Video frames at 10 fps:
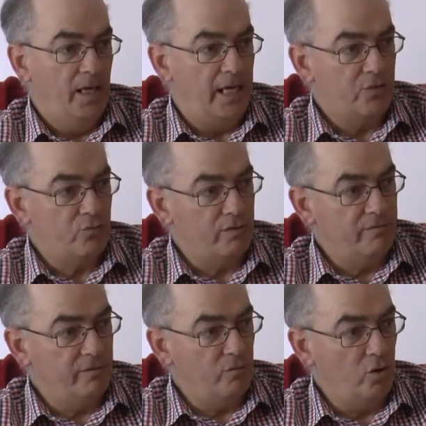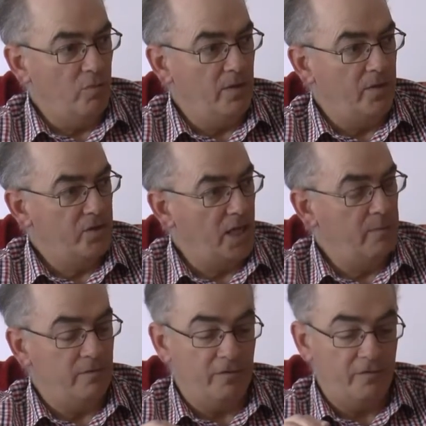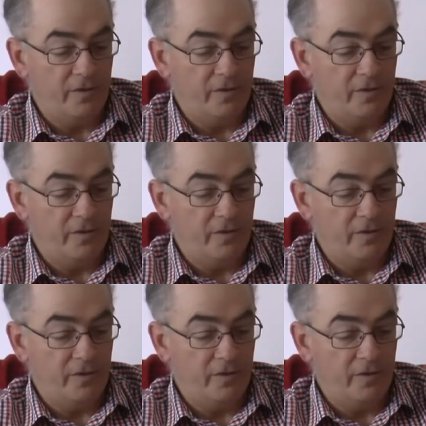It's written for Rome at the time of a